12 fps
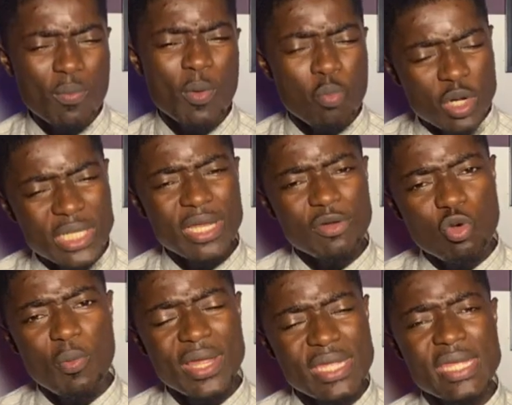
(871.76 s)
Money no
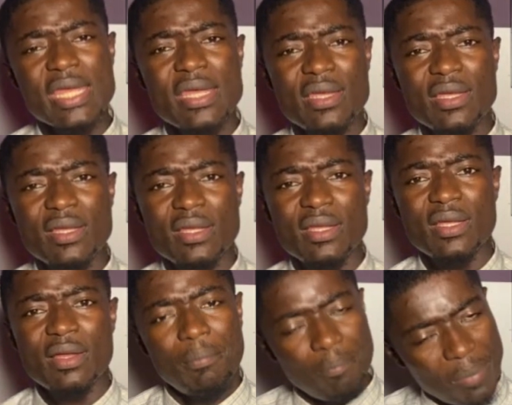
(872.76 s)
more ye.
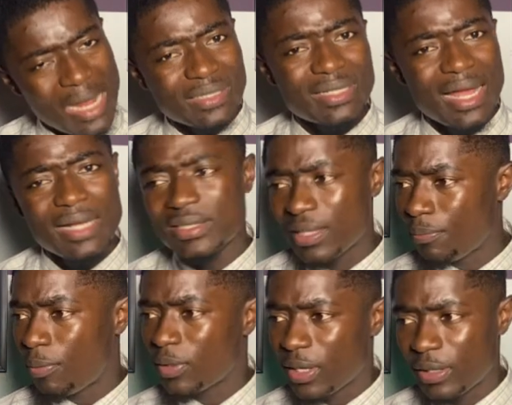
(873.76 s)
Blasters
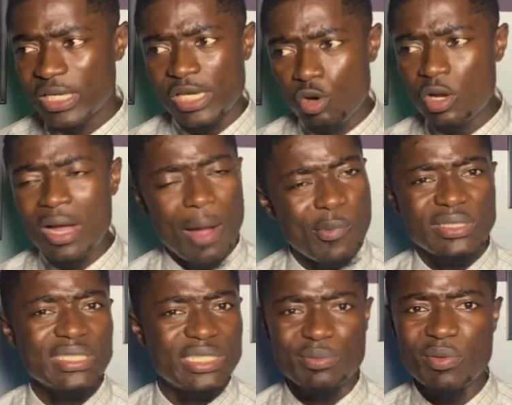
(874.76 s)
ye local boys
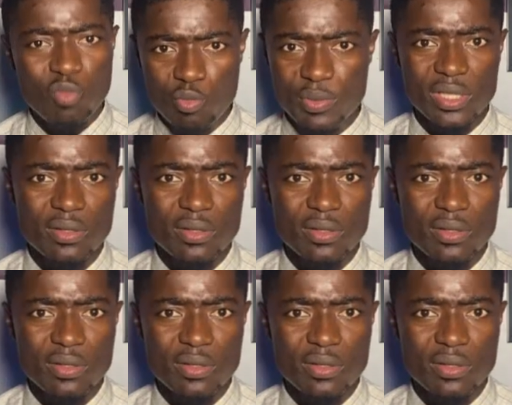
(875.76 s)
into me movie.